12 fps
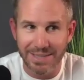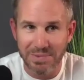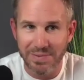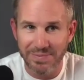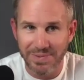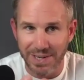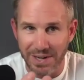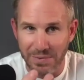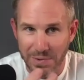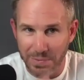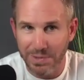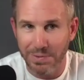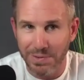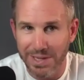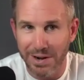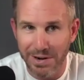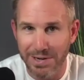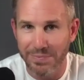and we you know we work really
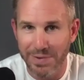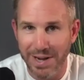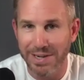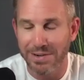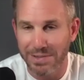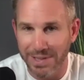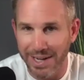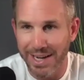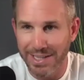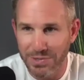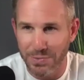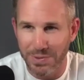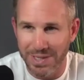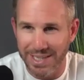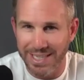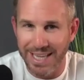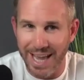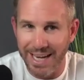hard to find our clients who really
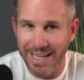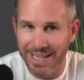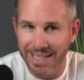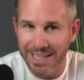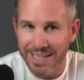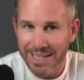get it